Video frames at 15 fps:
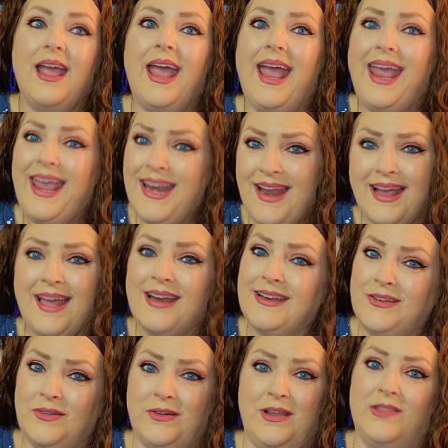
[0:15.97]
and I gotta
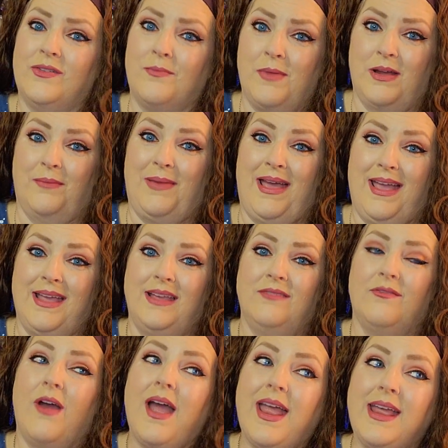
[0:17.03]
do another mukbang,
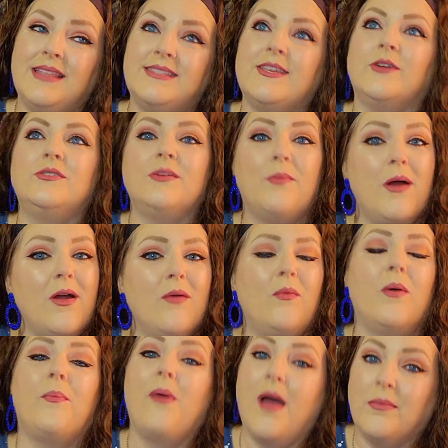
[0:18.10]
right? So tomorrow
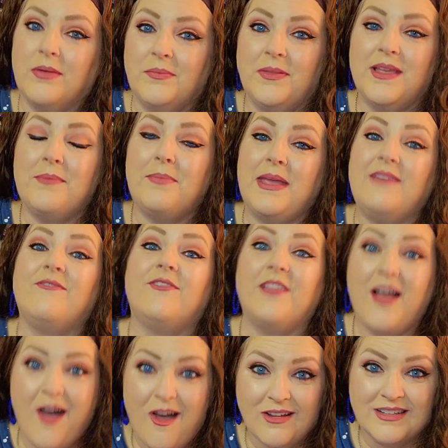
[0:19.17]
will probably be
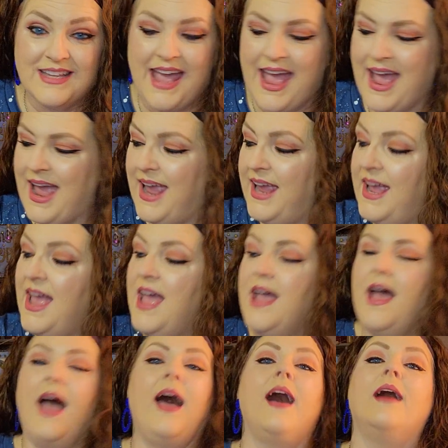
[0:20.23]
vlog day.
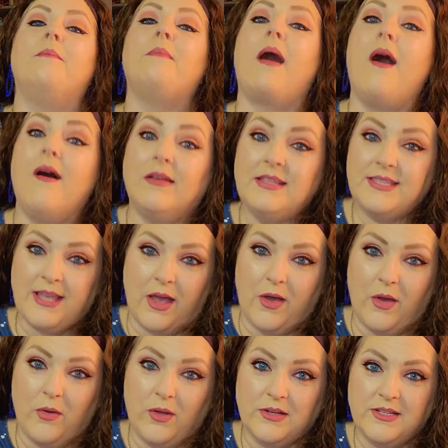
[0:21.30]
Um,
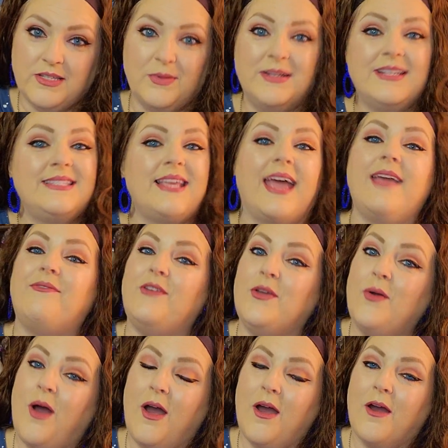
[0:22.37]
also, just wanted to say if
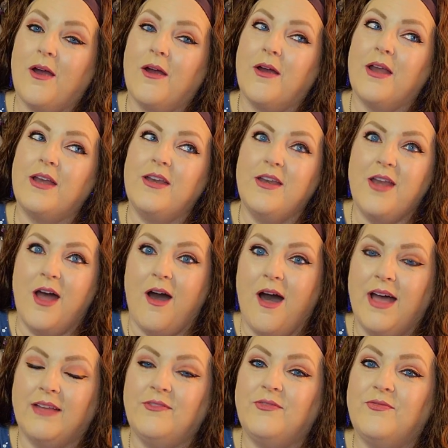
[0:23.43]
you are
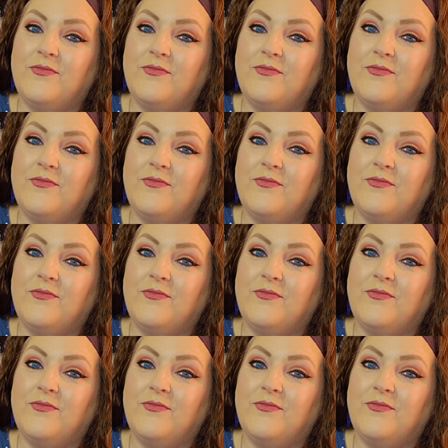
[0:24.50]
not